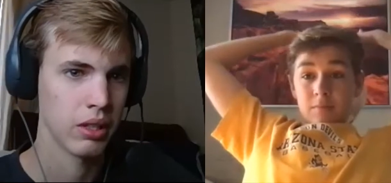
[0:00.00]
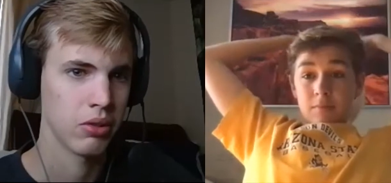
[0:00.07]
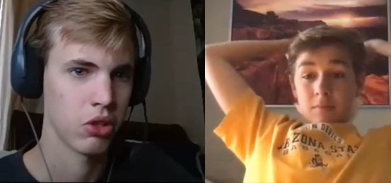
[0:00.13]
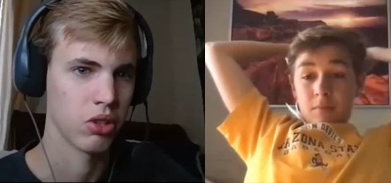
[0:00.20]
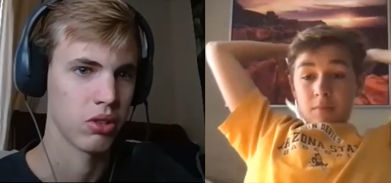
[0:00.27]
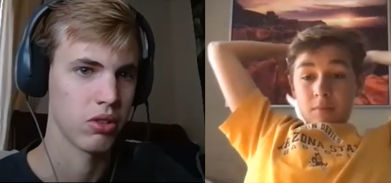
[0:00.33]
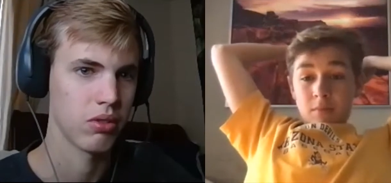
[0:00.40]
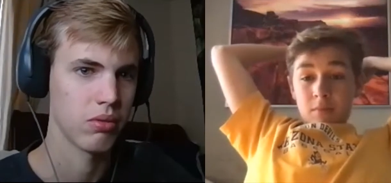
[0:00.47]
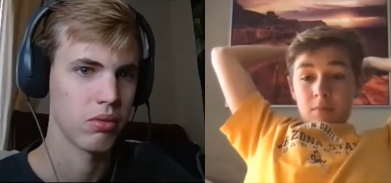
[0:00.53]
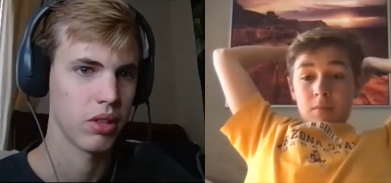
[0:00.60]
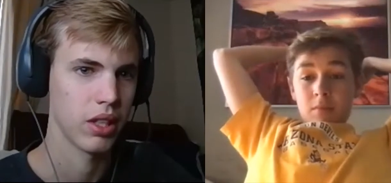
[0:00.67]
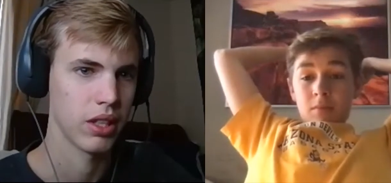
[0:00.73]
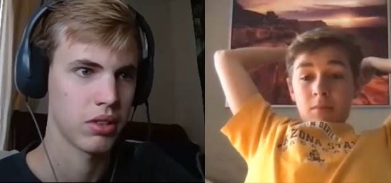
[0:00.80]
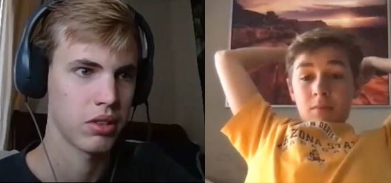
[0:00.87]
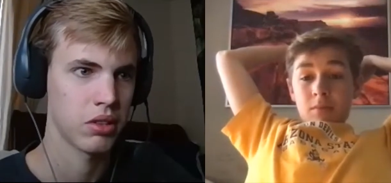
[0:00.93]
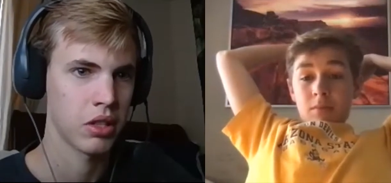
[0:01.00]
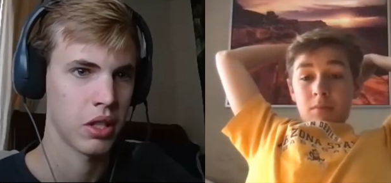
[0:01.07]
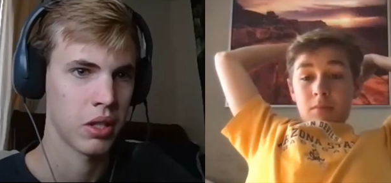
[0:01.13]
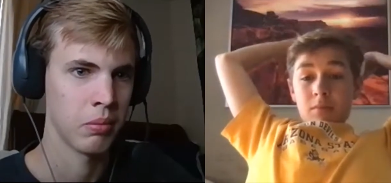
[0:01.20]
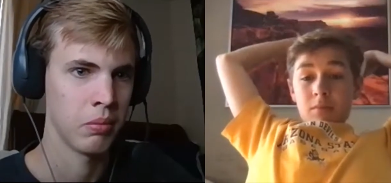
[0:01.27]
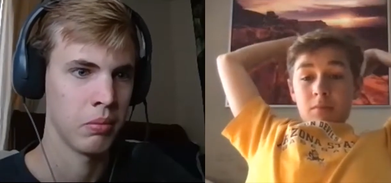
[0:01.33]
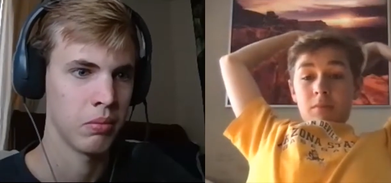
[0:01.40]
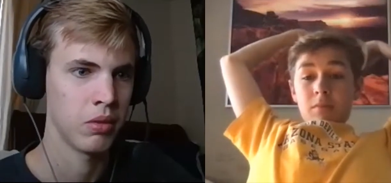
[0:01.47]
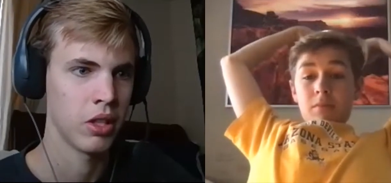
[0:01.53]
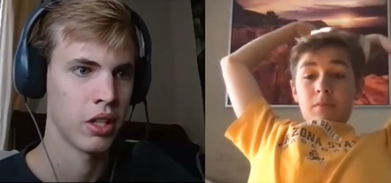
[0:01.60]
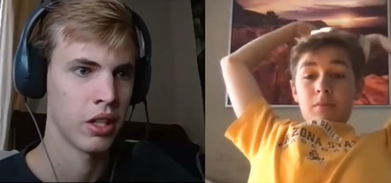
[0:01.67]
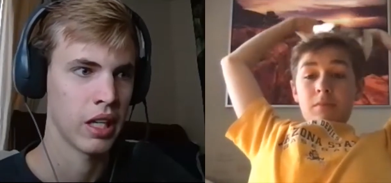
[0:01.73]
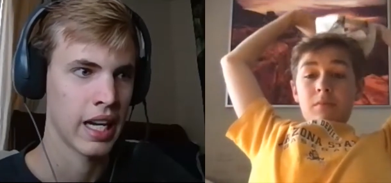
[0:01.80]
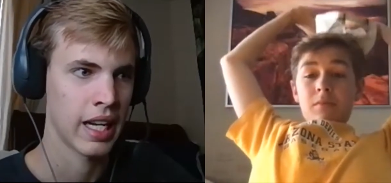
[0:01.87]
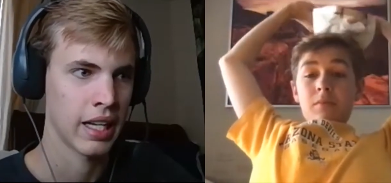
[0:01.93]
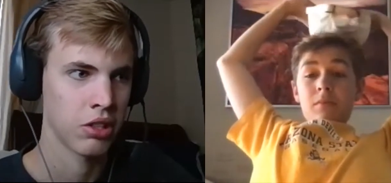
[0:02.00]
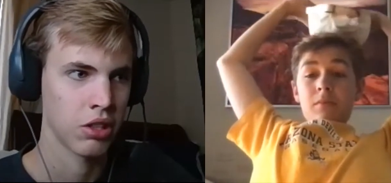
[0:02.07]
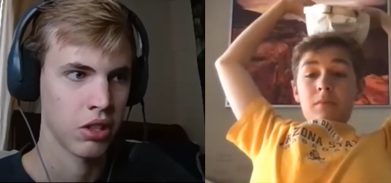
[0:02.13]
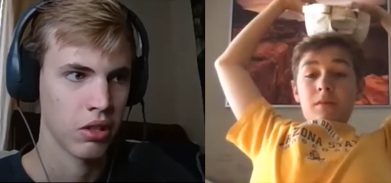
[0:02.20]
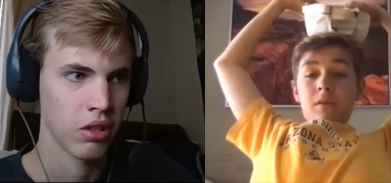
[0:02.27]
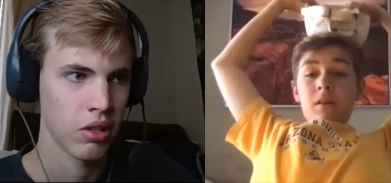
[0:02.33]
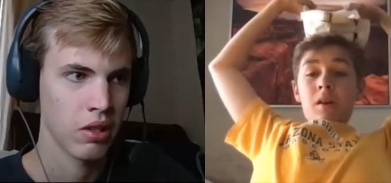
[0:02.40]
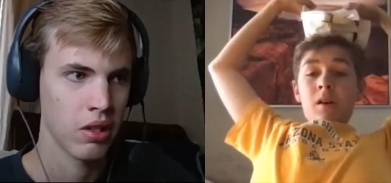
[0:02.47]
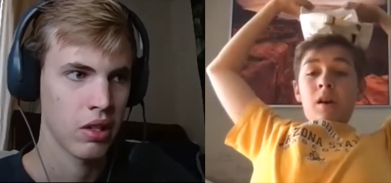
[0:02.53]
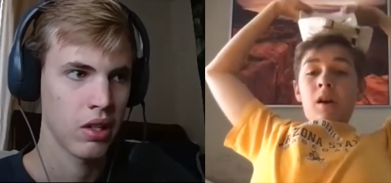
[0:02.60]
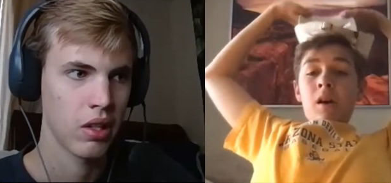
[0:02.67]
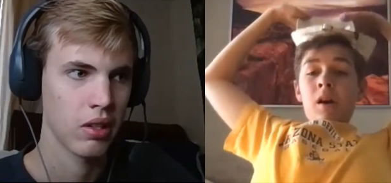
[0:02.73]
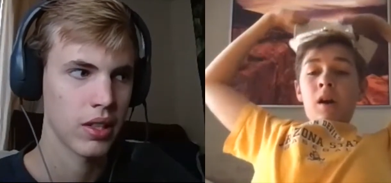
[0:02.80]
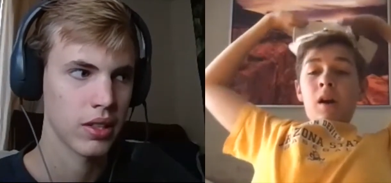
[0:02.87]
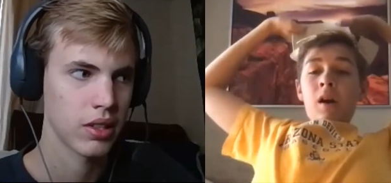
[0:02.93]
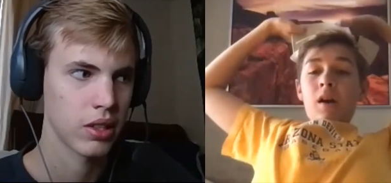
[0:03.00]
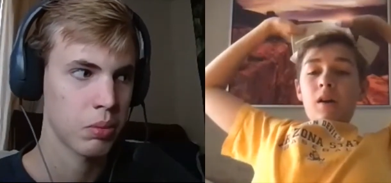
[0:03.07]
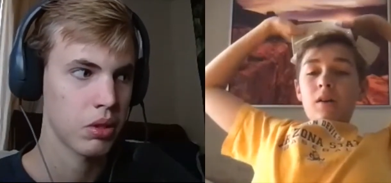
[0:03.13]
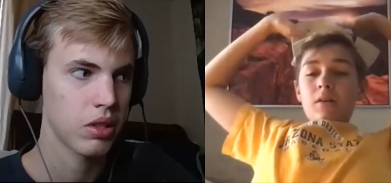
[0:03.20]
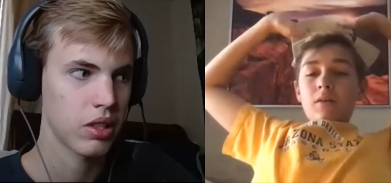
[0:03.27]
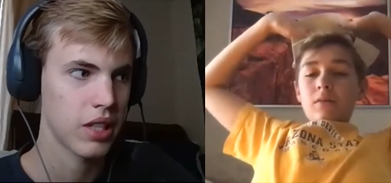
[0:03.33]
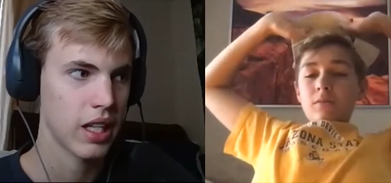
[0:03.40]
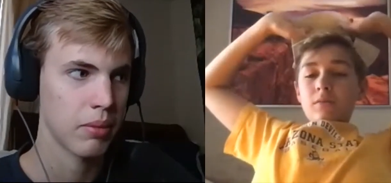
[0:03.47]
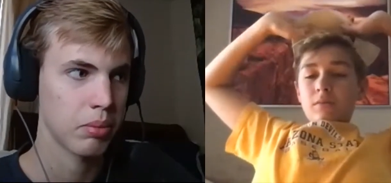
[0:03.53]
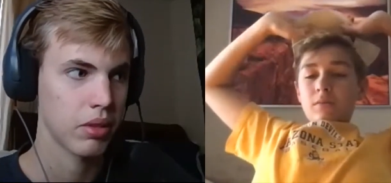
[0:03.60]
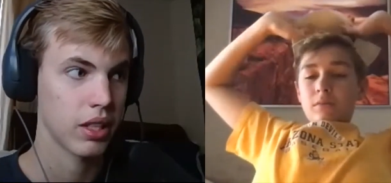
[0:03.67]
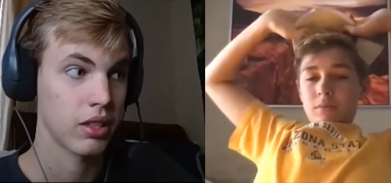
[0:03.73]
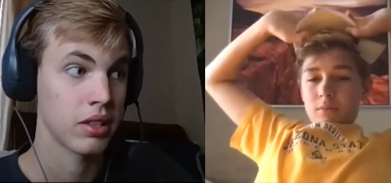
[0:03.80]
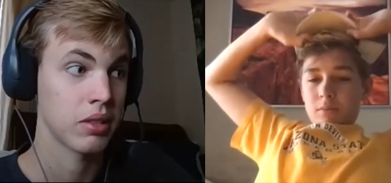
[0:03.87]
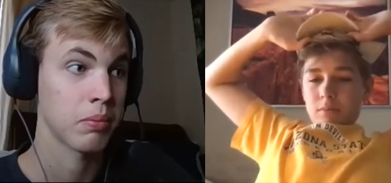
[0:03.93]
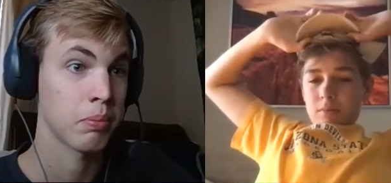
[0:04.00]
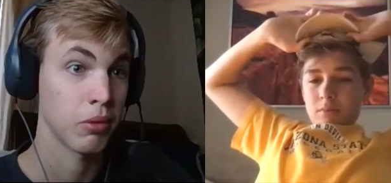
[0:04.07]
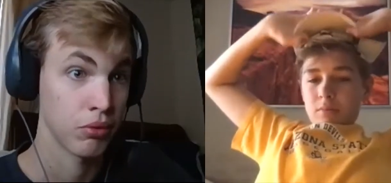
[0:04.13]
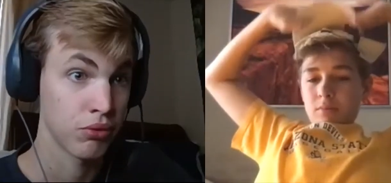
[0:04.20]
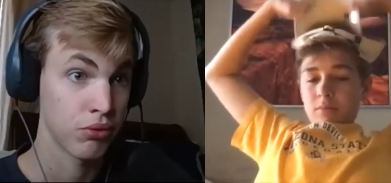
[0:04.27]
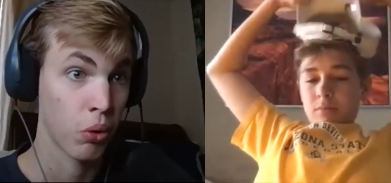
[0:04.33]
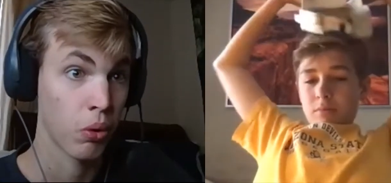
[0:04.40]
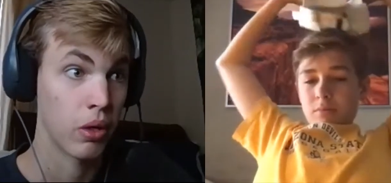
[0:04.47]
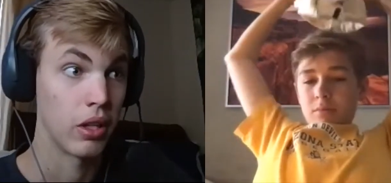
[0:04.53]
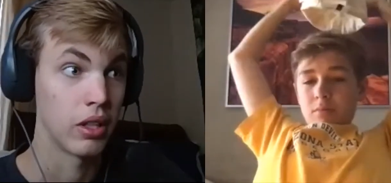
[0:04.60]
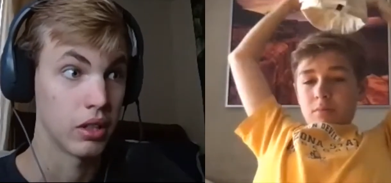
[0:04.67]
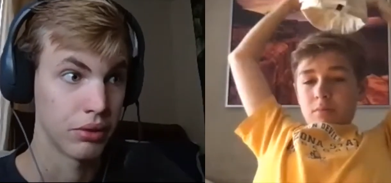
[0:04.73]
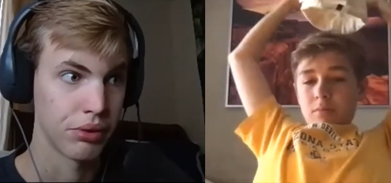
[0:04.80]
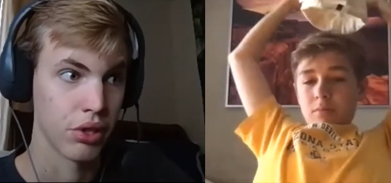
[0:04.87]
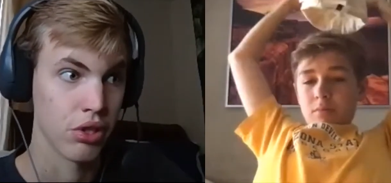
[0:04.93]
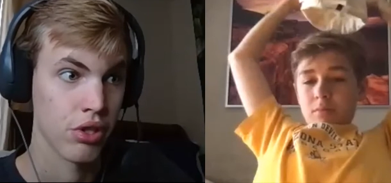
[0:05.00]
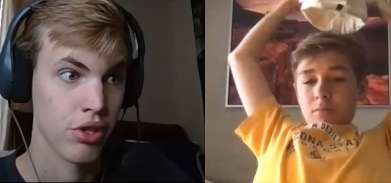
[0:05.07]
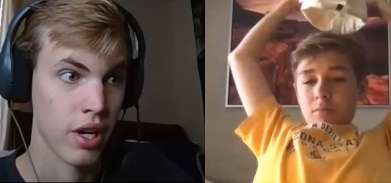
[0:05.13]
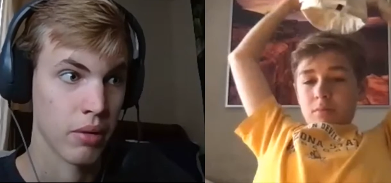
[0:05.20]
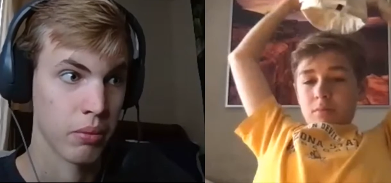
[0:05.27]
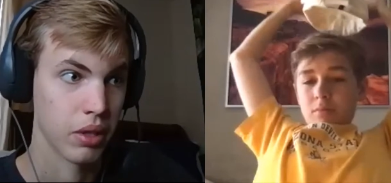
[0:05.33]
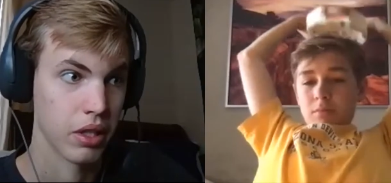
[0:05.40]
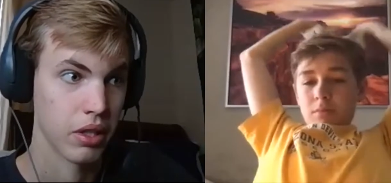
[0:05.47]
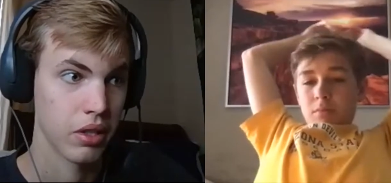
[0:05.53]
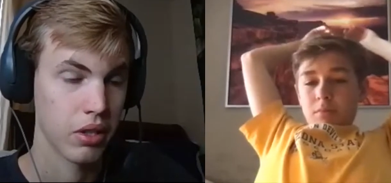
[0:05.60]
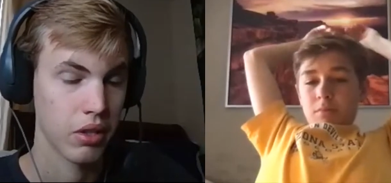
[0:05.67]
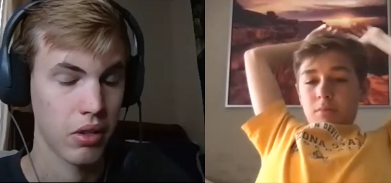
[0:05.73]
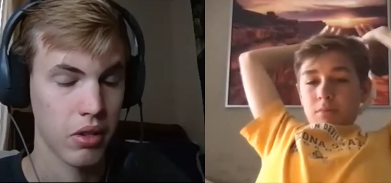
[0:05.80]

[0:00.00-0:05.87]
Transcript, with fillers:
Speaker 1: just let some young actor? Because it's supposed to take place before the first John Wick.